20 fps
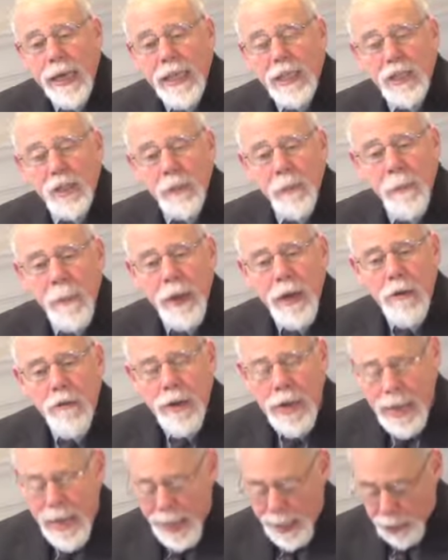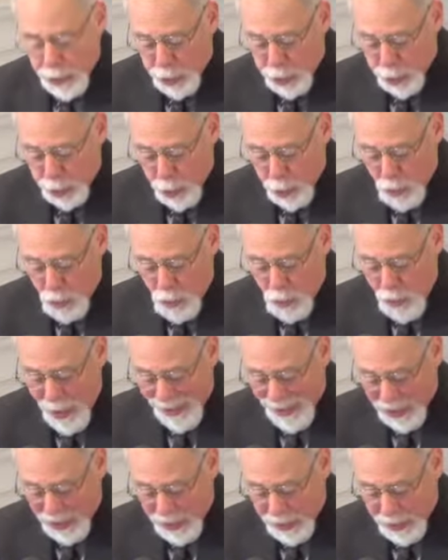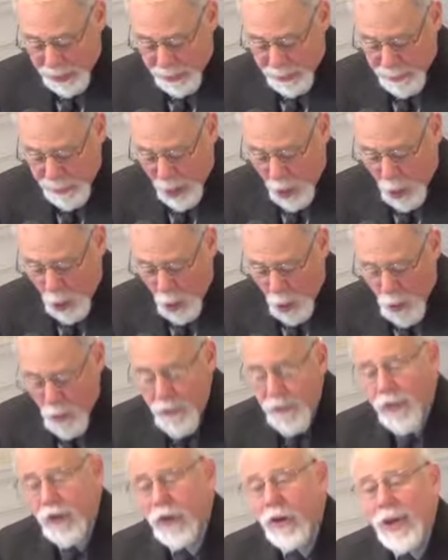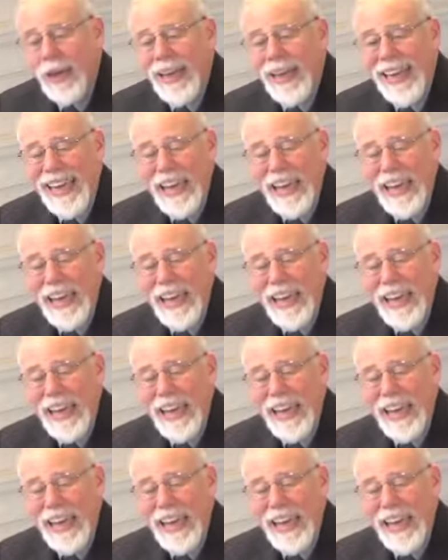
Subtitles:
experiential wisdom over